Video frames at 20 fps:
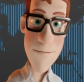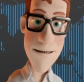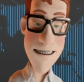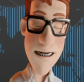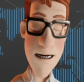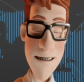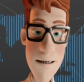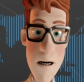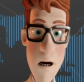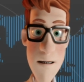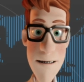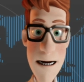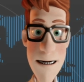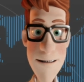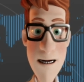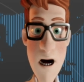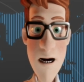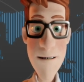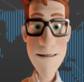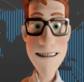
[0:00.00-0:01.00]
most common
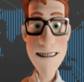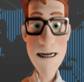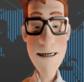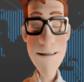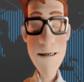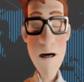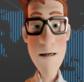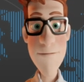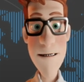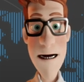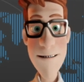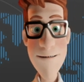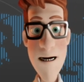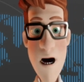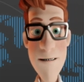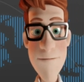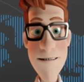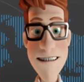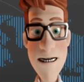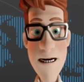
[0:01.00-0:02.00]
causes of all the
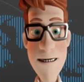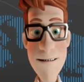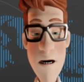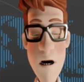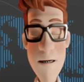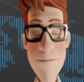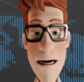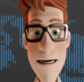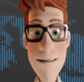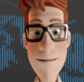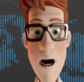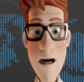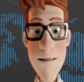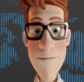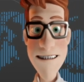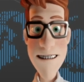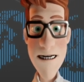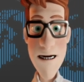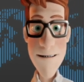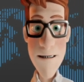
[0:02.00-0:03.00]
problems related
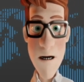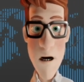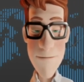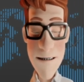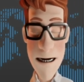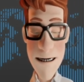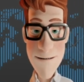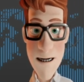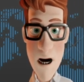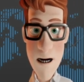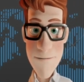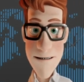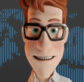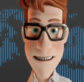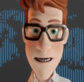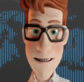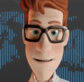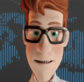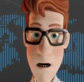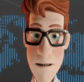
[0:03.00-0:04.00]
to melted
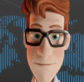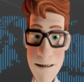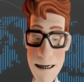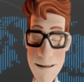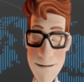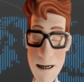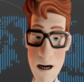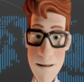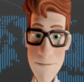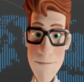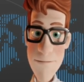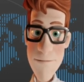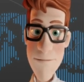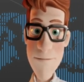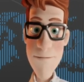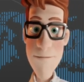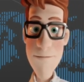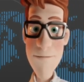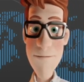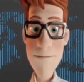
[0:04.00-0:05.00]
catalytic converters.
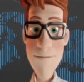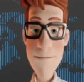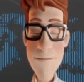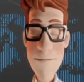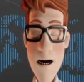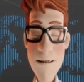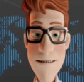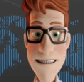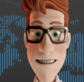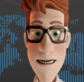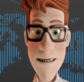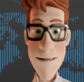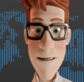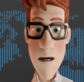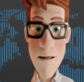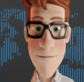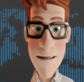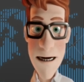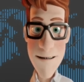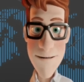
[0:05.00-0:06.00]
In
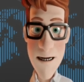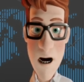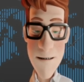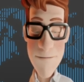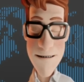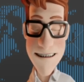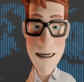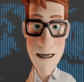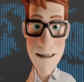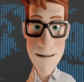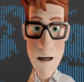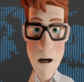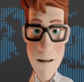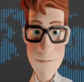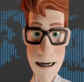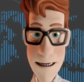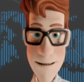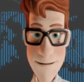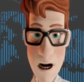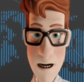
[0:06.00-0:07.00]
such faults, the
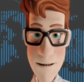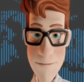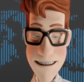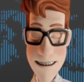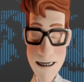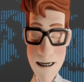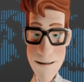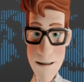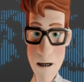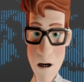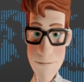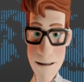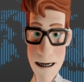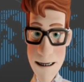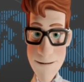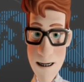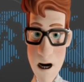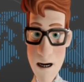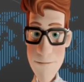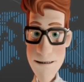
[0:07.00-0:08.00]
catalytic
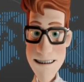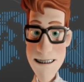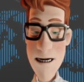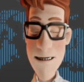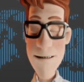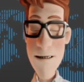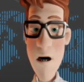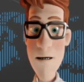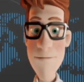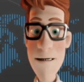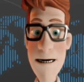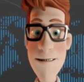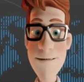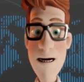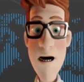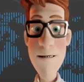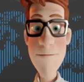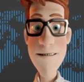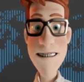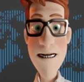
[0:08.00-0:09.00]
housing may be
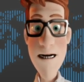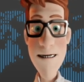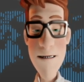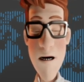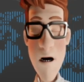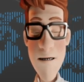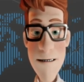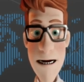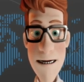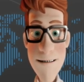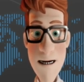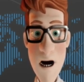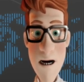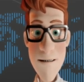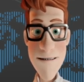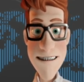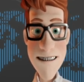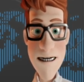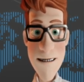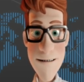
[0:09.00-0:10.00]
darker in color, a
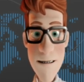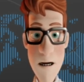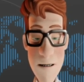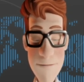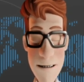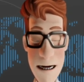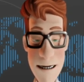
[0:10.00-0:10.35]
bluish